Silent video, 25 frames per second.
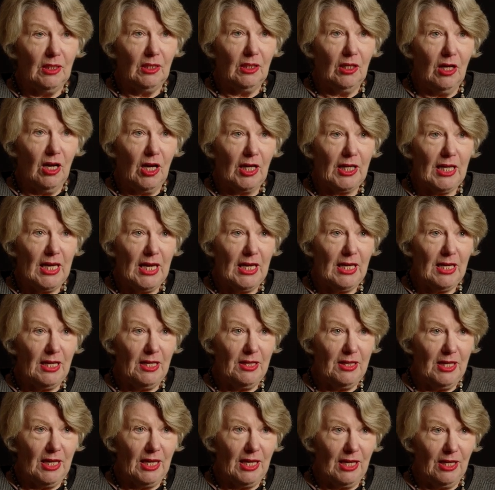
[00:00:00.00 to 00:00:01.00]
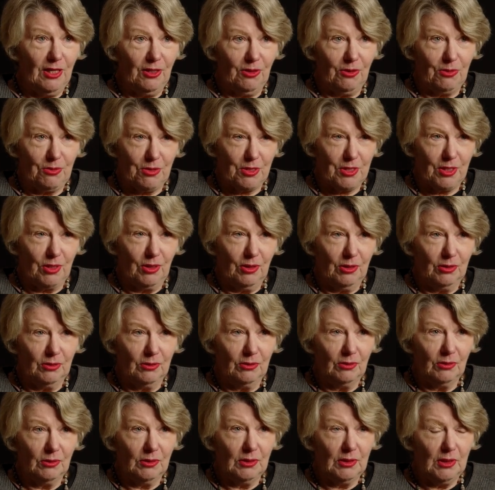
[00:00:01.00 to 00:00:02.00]
like anything else
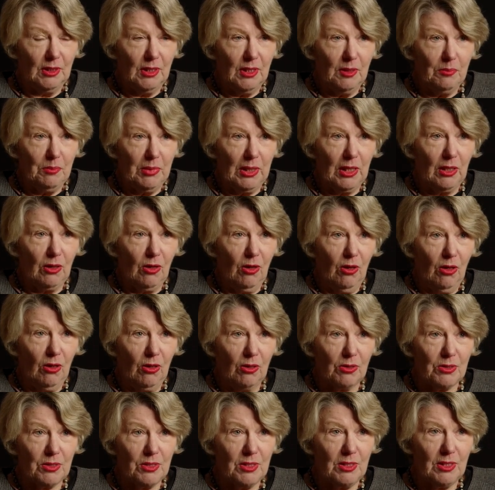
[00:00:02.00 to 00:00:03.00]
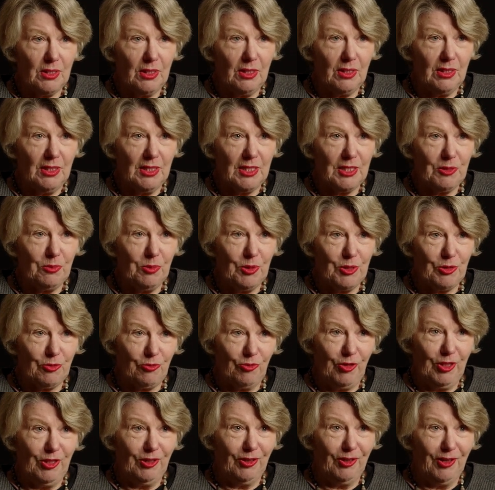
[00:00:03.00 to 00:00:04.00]
because this was
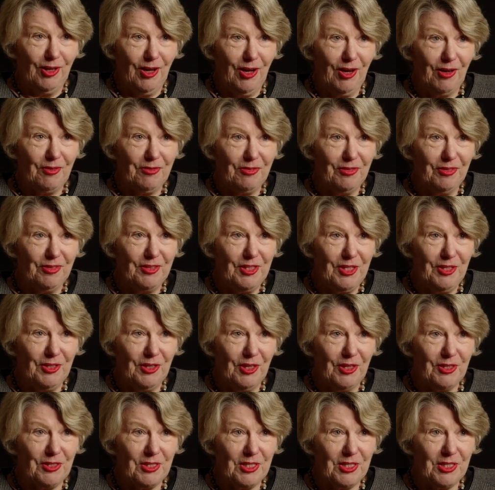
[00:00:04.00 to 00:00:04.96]
real life, you know,